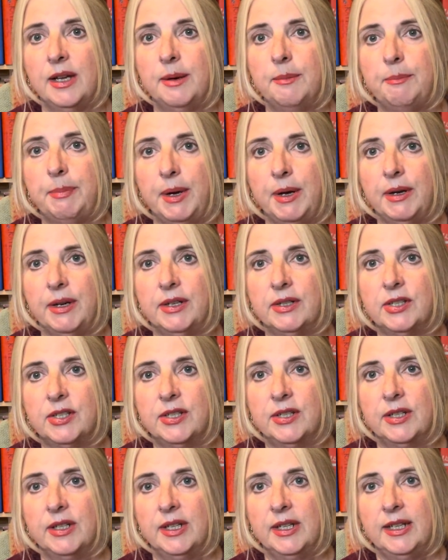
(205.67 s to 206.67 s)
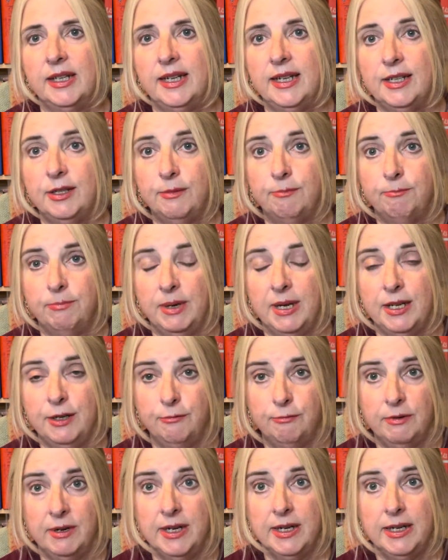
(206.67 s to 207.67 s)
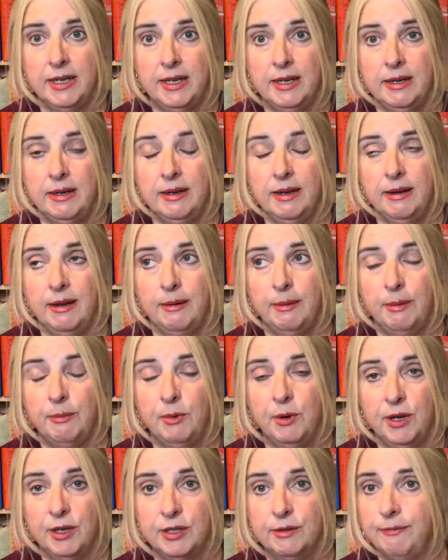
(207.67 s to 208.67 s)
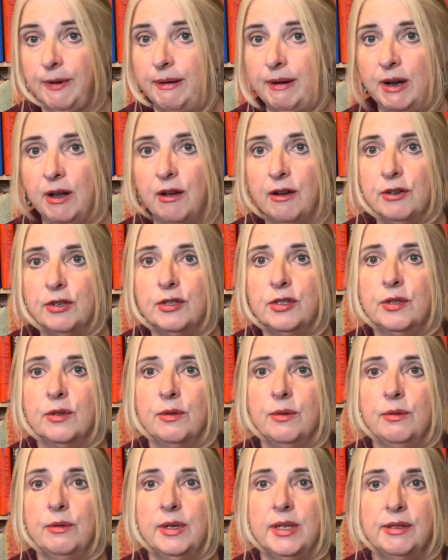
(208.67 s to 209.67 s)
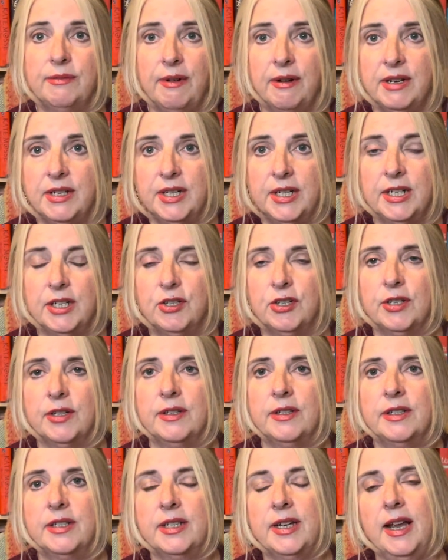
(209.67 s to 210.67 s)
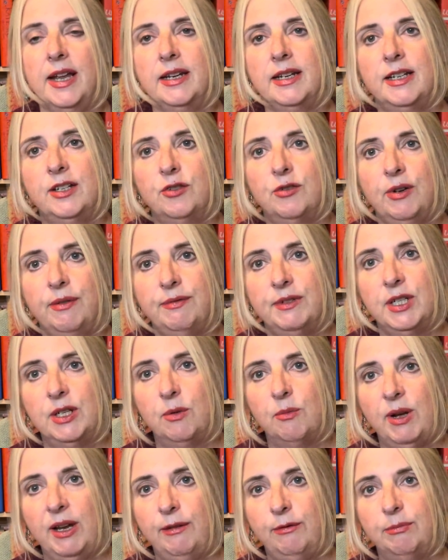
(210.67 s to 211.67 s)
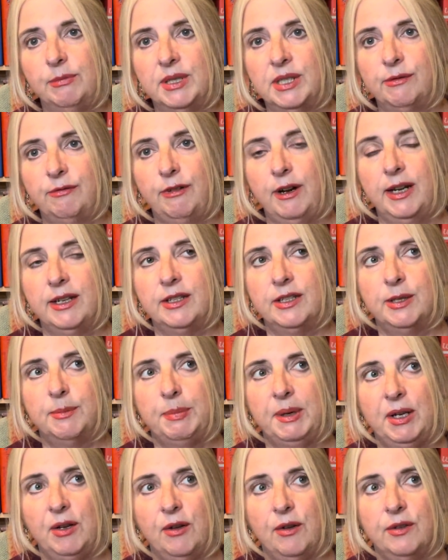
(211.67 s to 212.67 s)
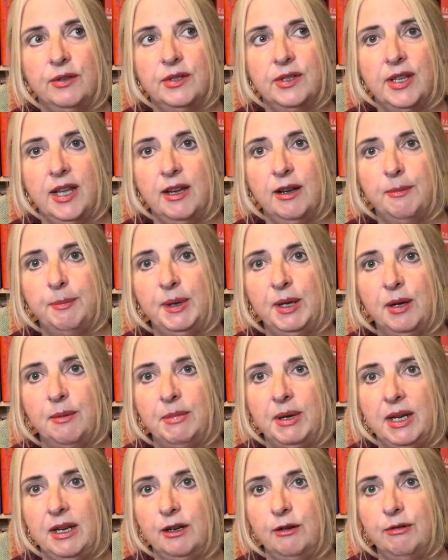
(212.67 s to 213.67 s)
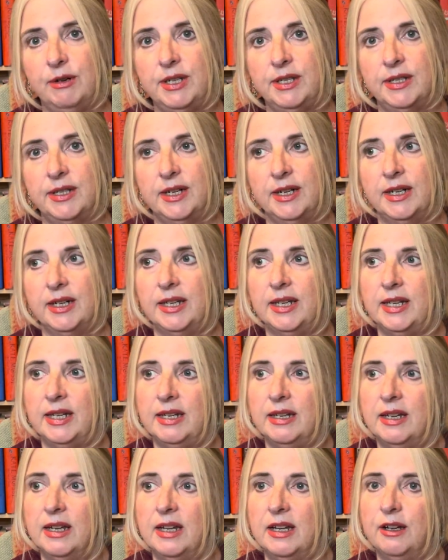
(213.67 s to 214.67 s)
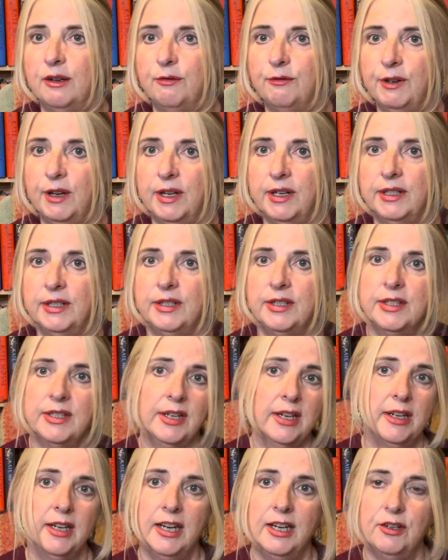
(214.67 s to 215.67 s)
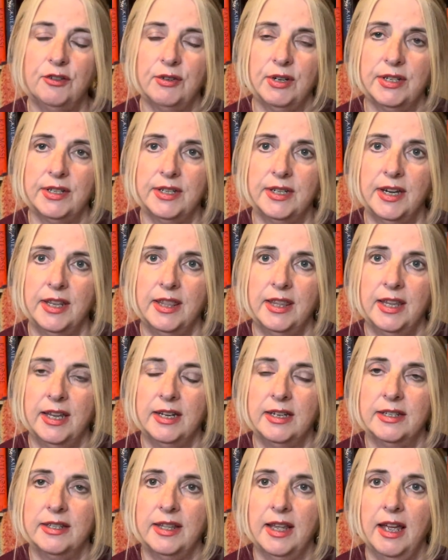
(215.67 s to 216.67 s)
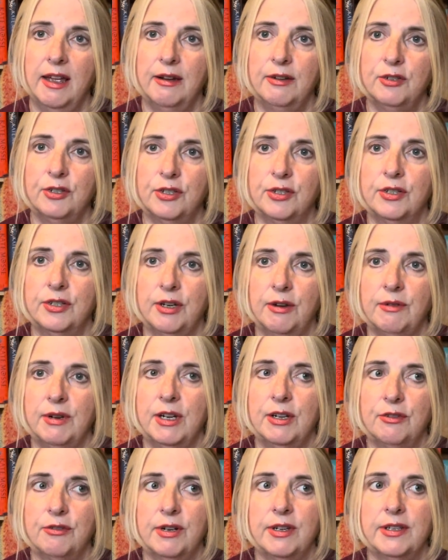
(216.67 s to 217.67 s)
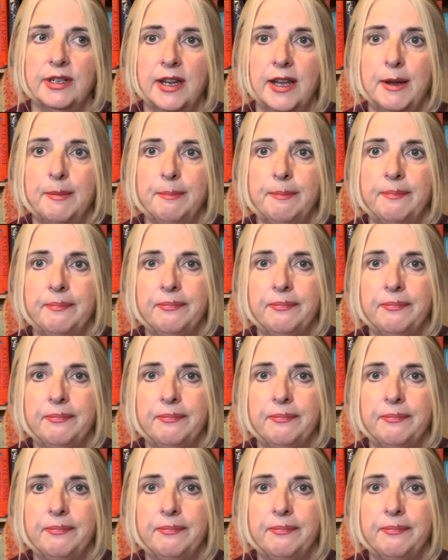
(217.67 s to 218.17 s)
but he's really works very hard at school. He's very diligent, and he's drifting away from his friends because they are becoming increasingly violent and interested in things that just don't interest him.